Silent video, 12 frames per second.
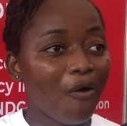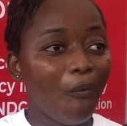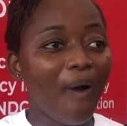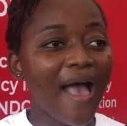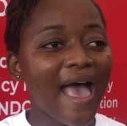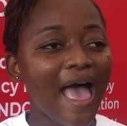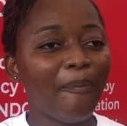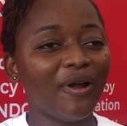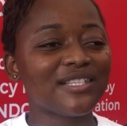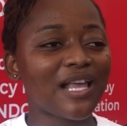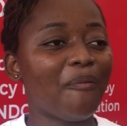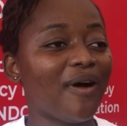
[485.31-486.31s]
where a
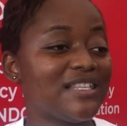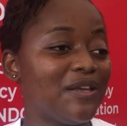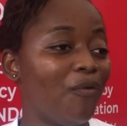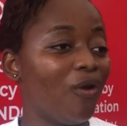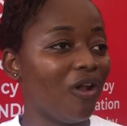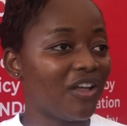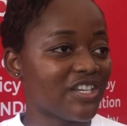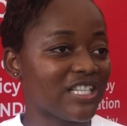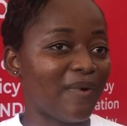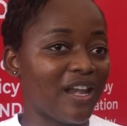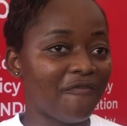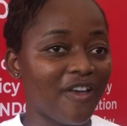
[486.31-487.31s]
political party will launch its
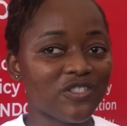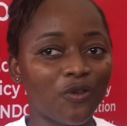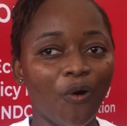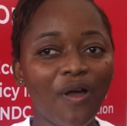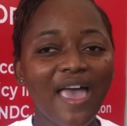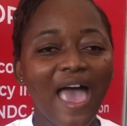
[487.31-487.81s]
manifesto